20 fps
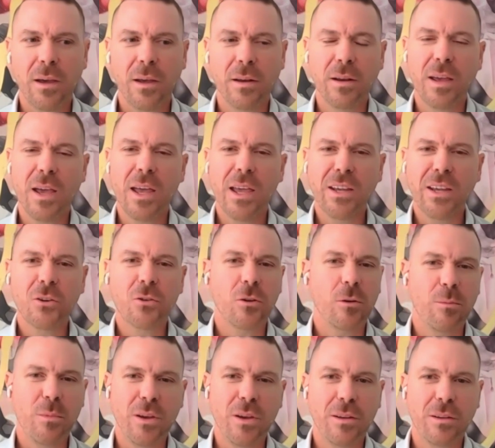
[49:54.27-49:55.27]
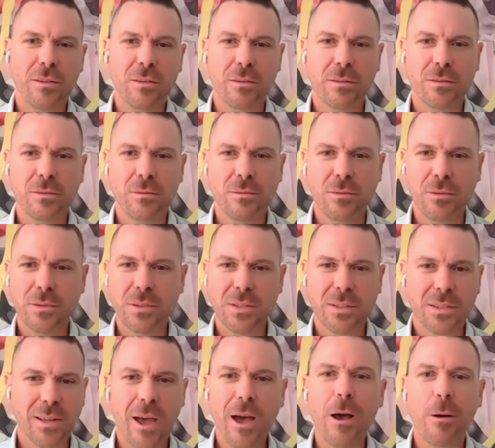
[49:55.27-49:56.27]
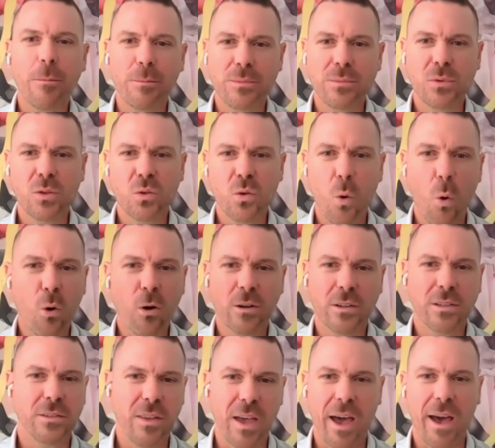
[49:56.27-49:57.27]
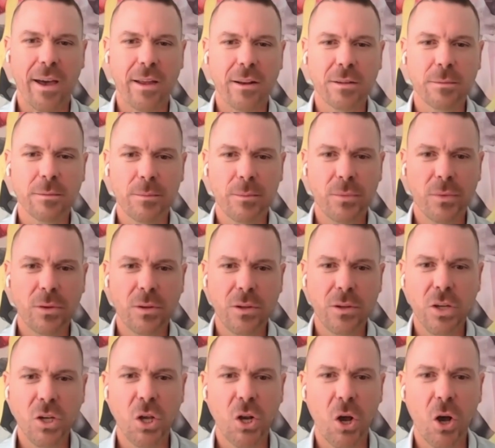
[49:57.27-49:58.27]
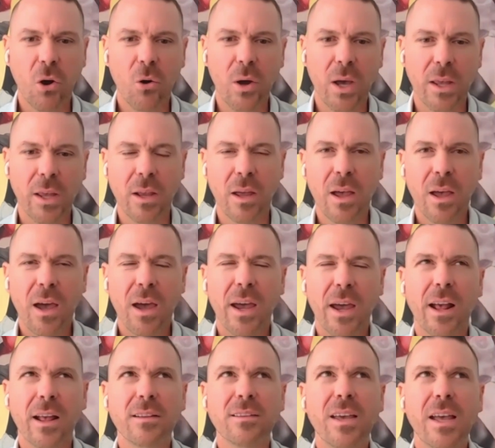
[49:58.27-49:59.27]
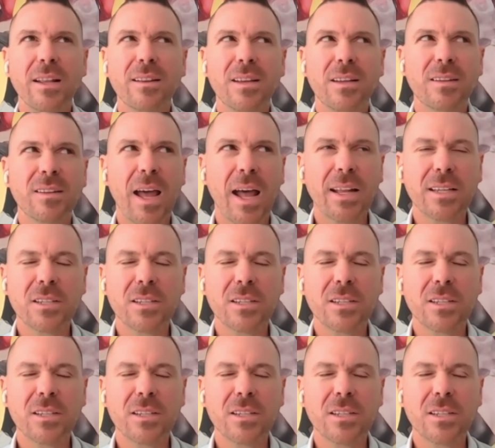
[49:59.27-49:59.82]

an increment step towards that, you know, and I think that